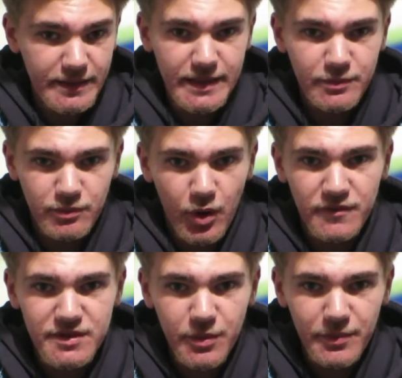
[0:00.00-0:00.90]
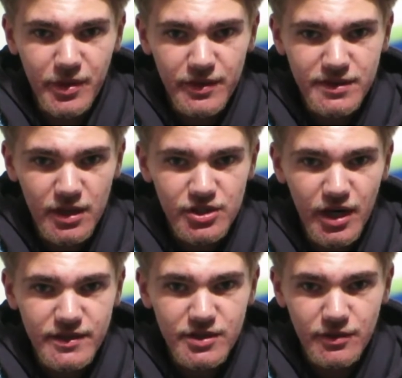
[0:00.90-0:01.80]
He obviously won't be on the
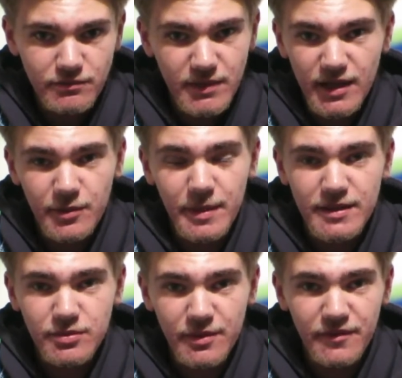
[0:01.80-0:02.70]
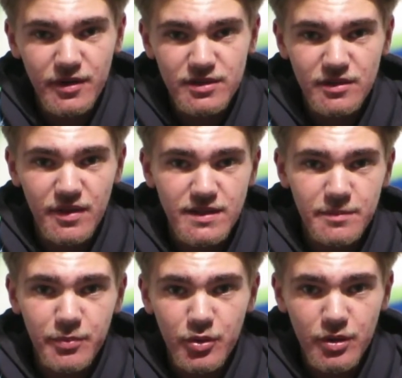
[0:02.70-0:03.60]
touchline, so that could play to an advantage if there's a
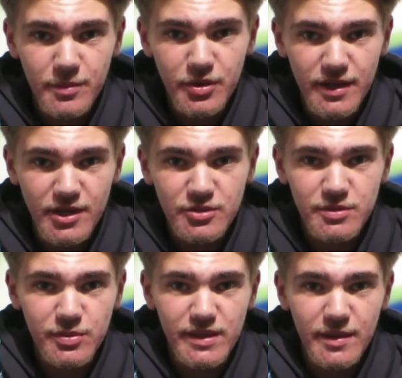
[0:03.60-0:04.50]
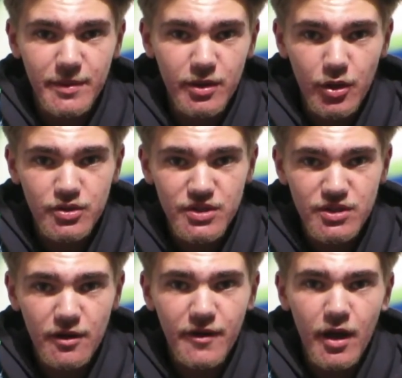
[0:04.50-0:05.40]
poor communication between him and the coaching
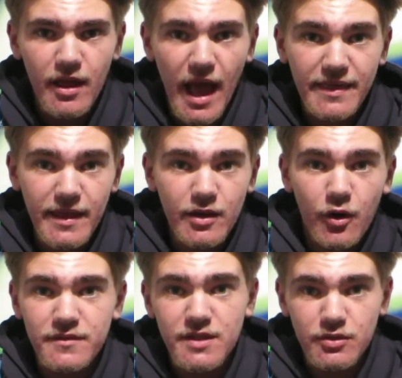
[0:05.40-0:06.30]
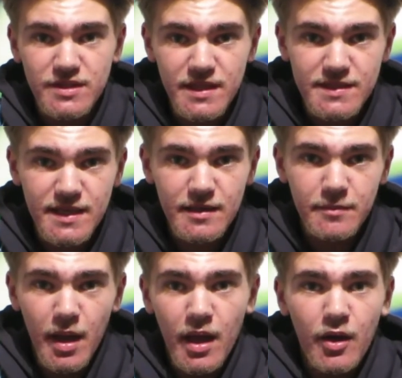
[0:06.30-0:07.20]
staff, and then obviously onto the
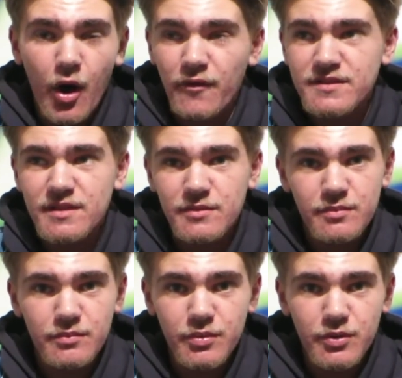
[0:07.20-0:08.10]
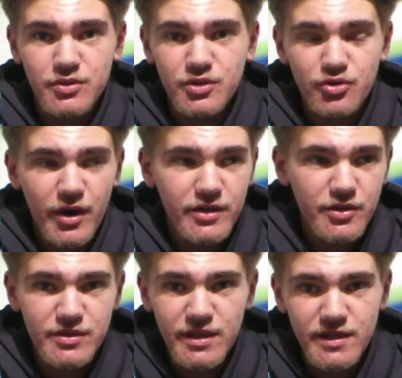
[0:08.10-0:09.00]
team. Obviously, we also try and
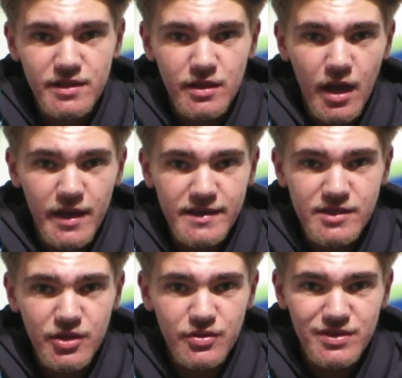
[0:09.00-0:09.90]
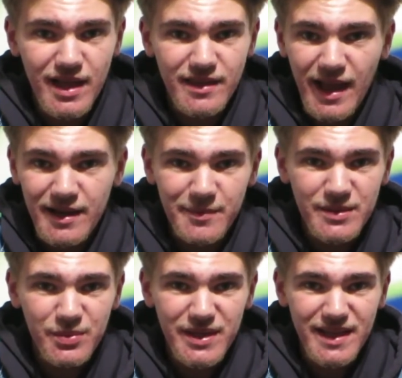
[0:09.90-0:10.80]
use the excuse that they had a
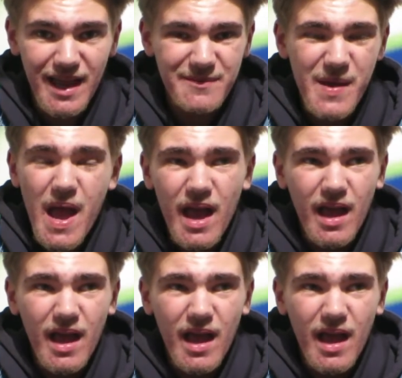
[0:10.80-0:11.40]
midweek game.